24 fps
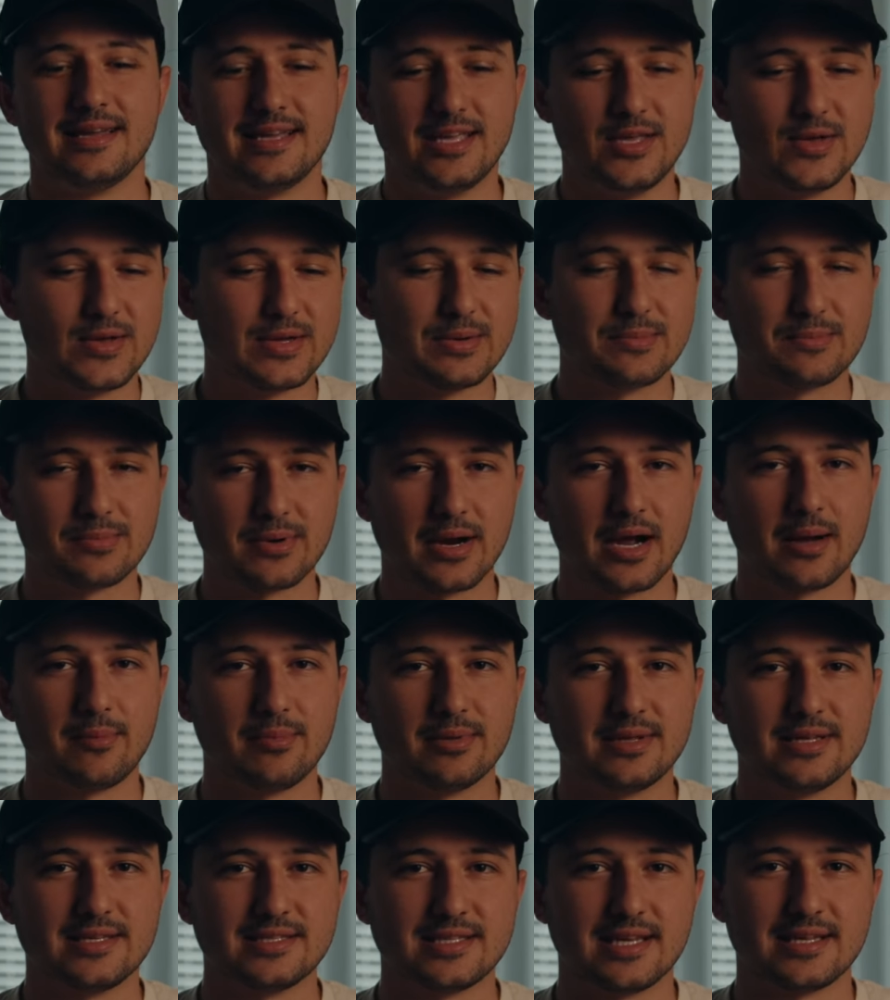You can
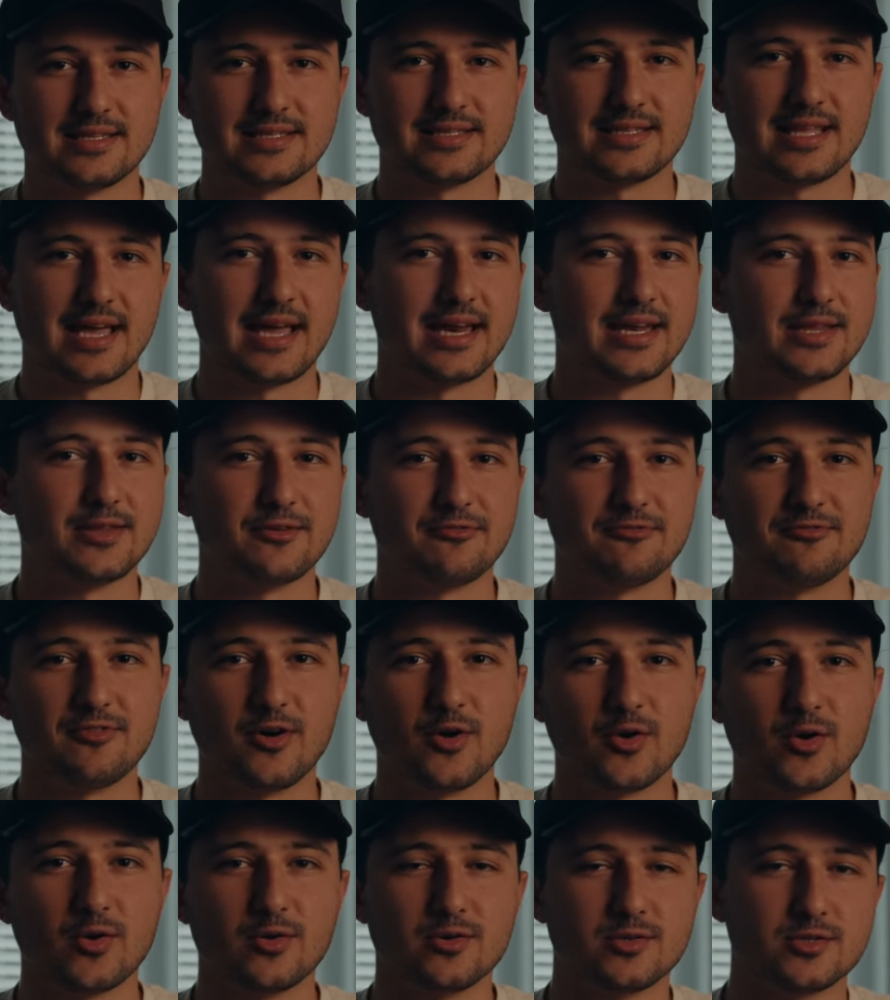probably sense that in the
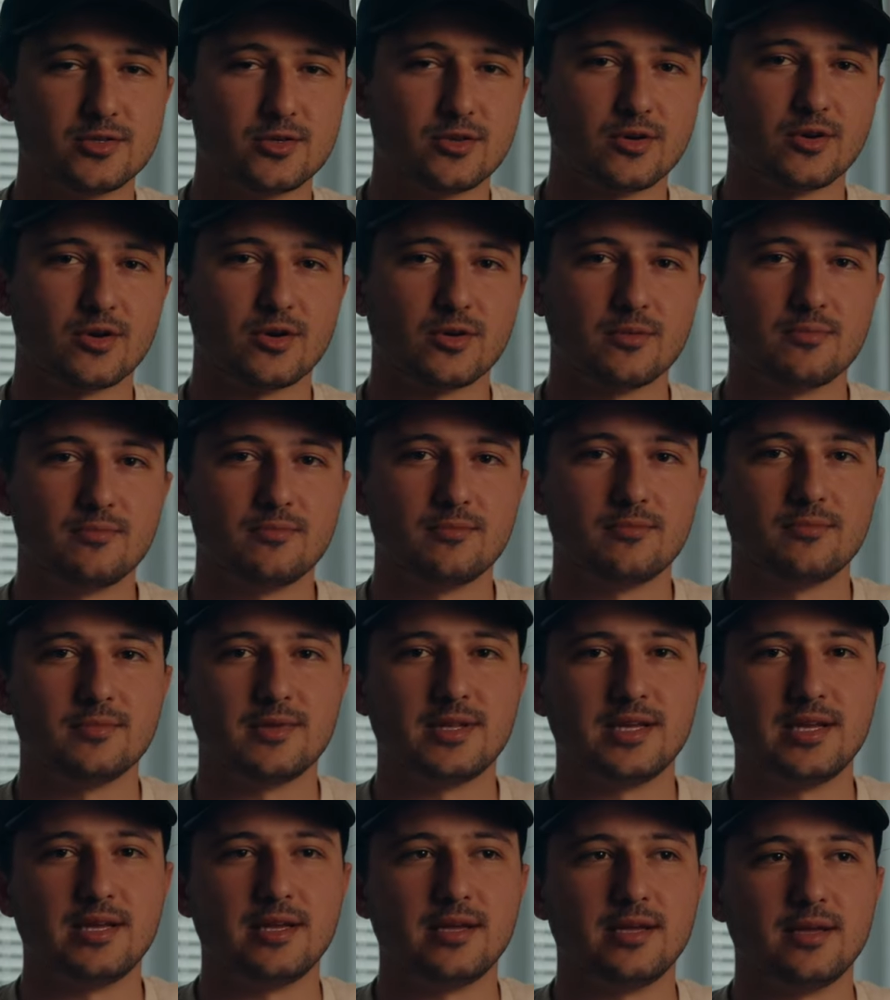photos or
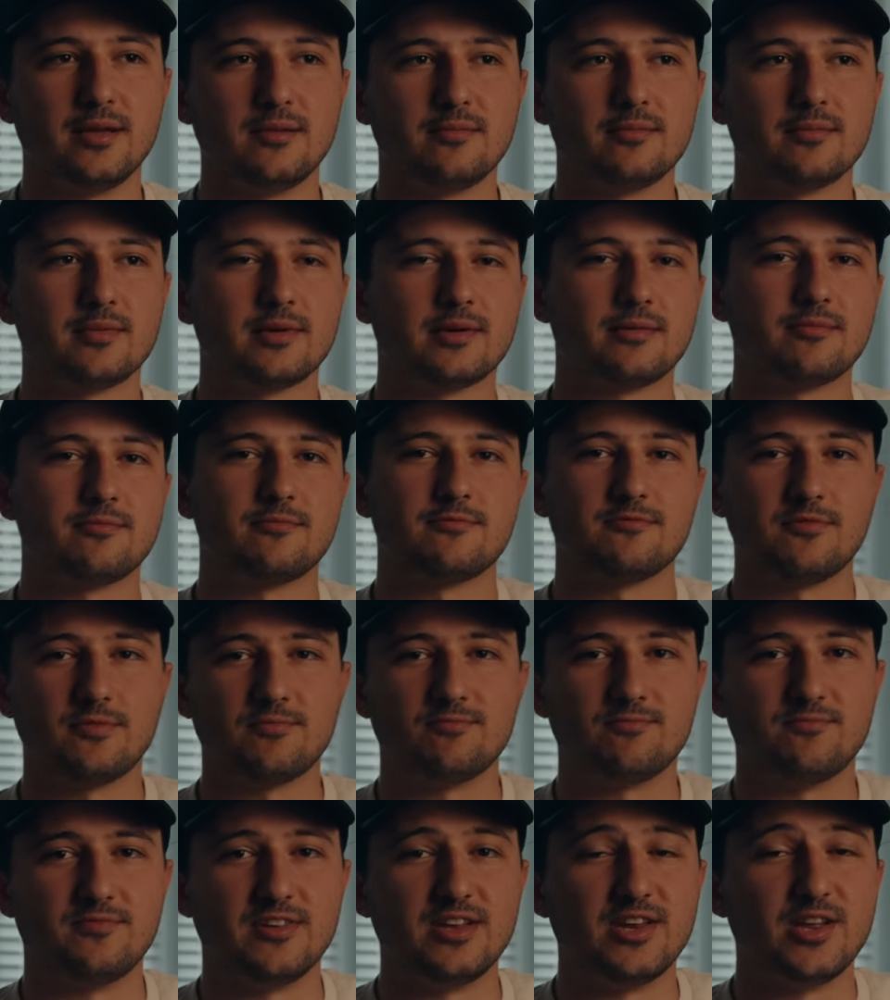the
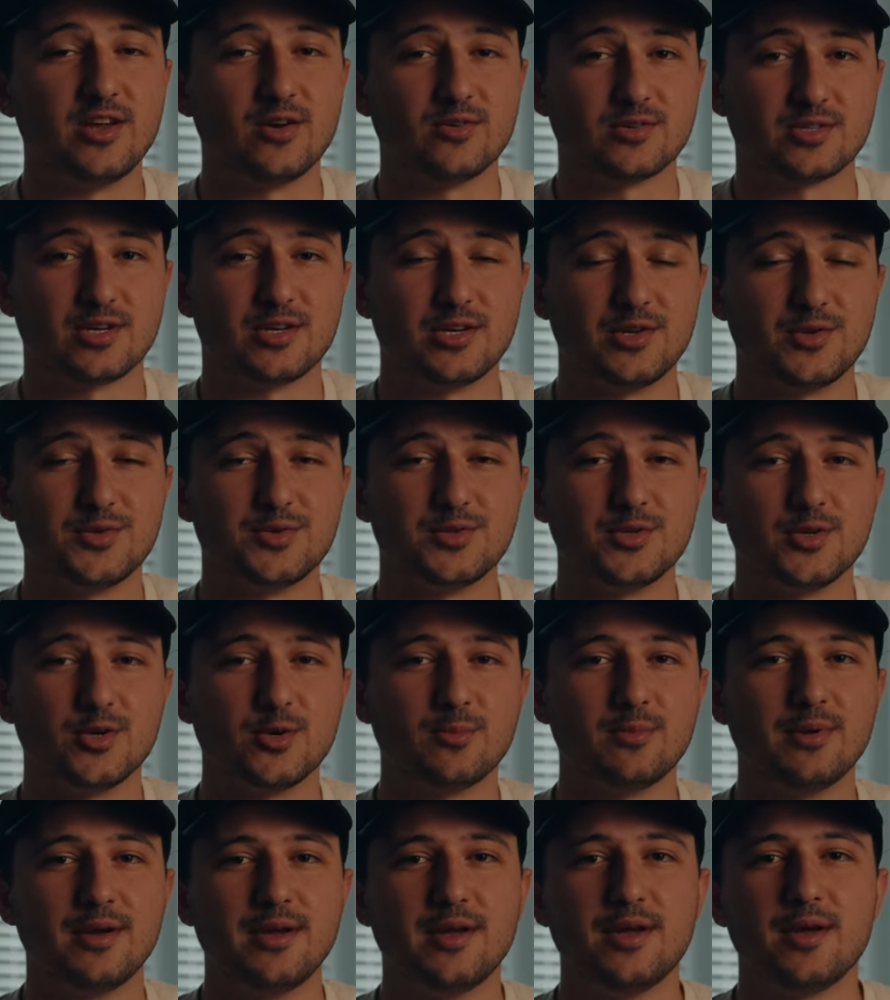videos on
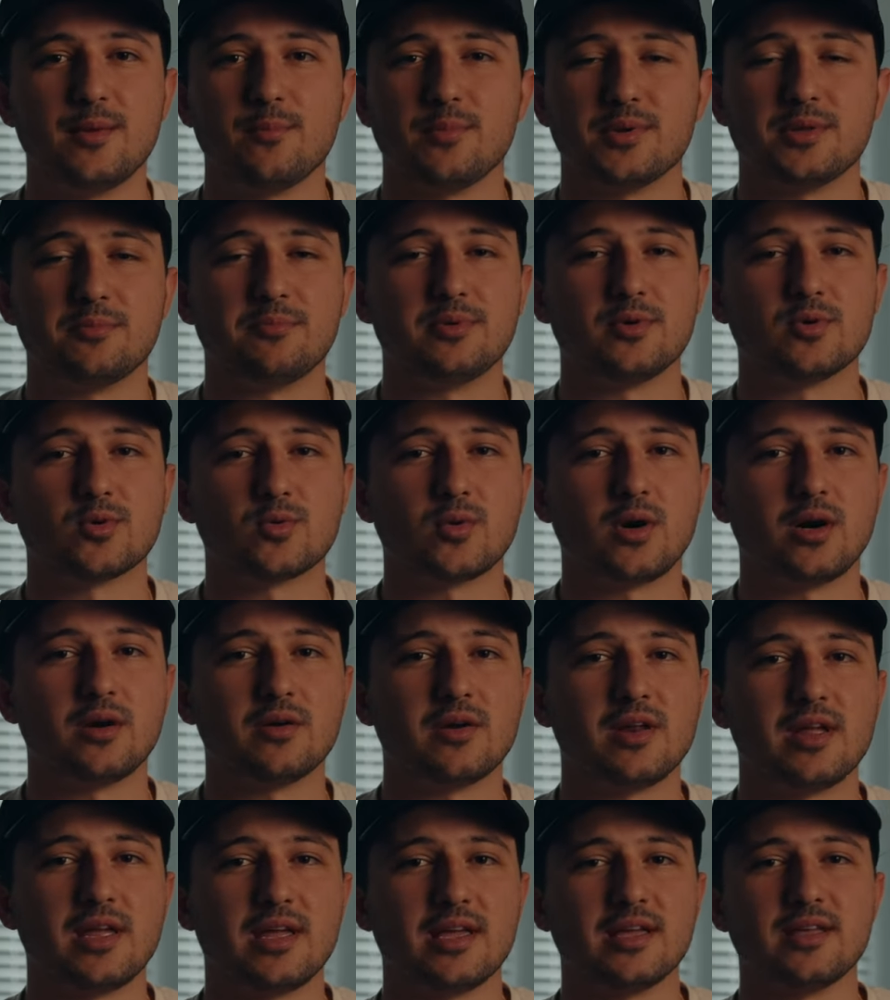YouTube, but the build
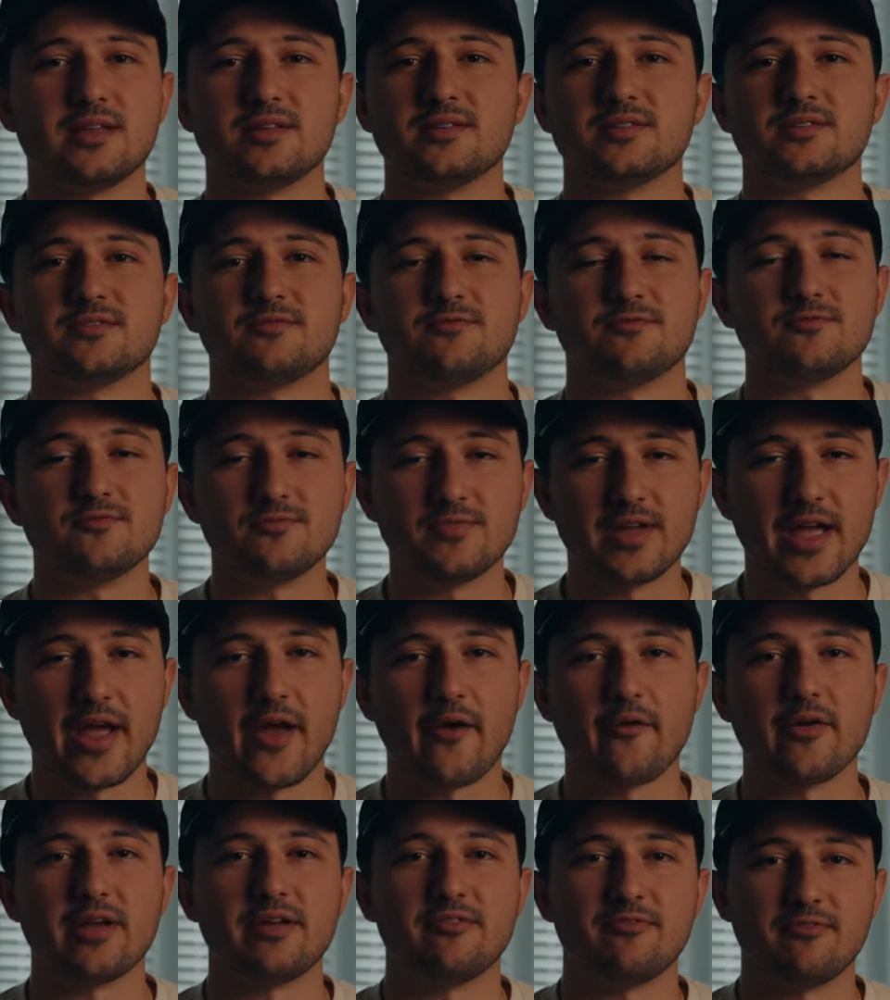quality is
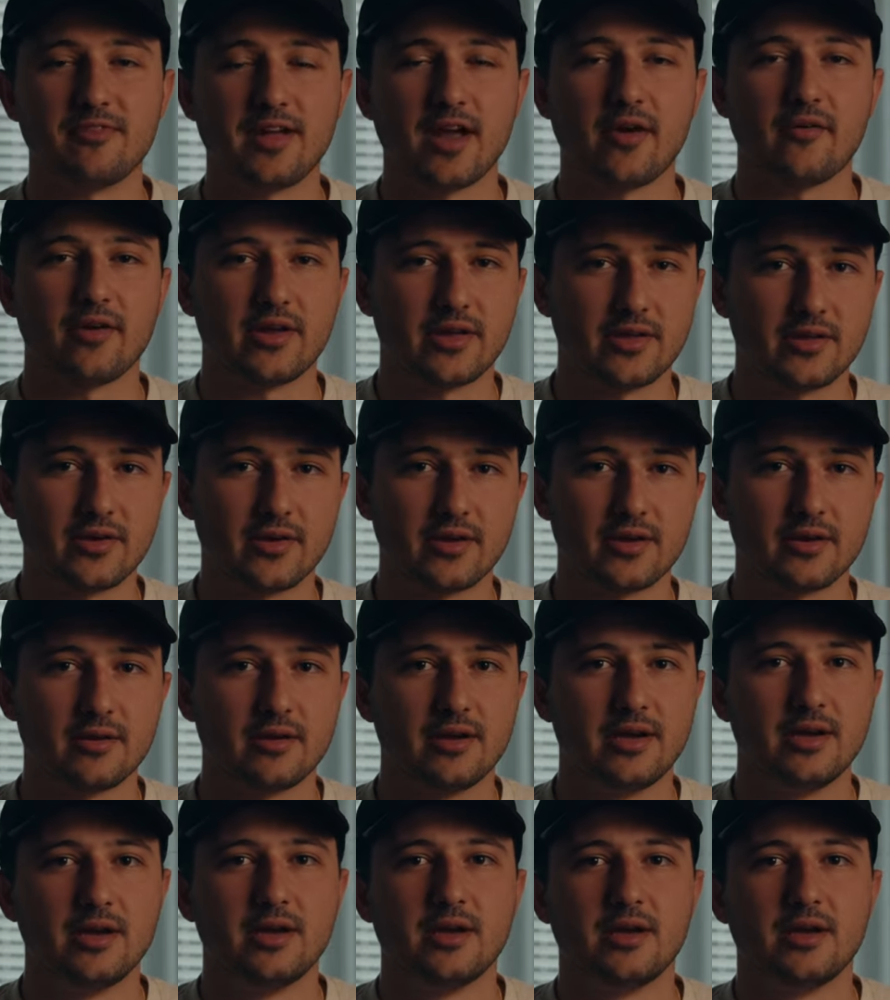very, very good.